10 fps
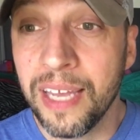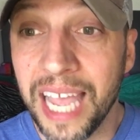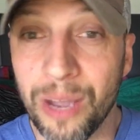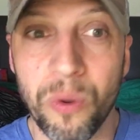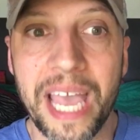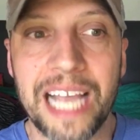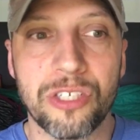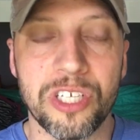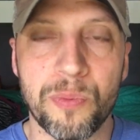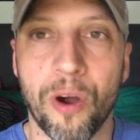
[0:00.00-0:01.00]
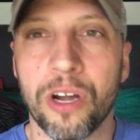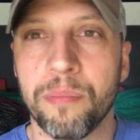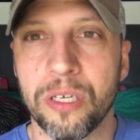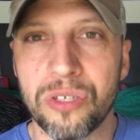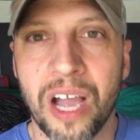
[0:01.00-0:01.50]
and we actually spark up
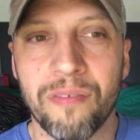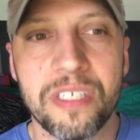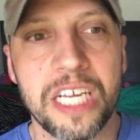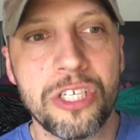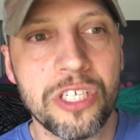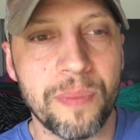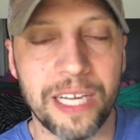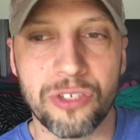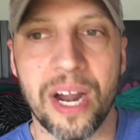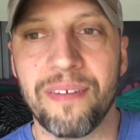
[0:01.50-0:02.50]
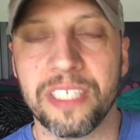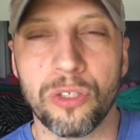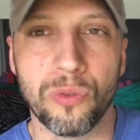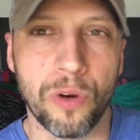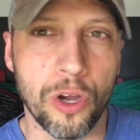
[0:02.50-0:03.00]
those conversations about traveling
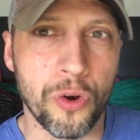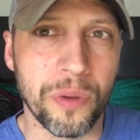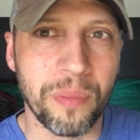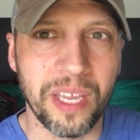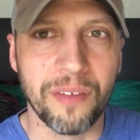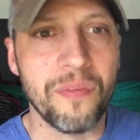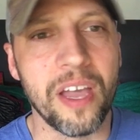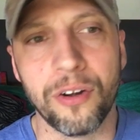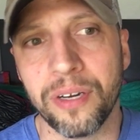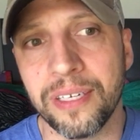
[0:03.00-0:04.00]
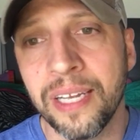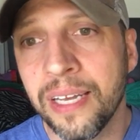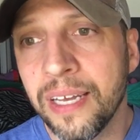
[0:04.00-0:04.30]
on the road and being a veteran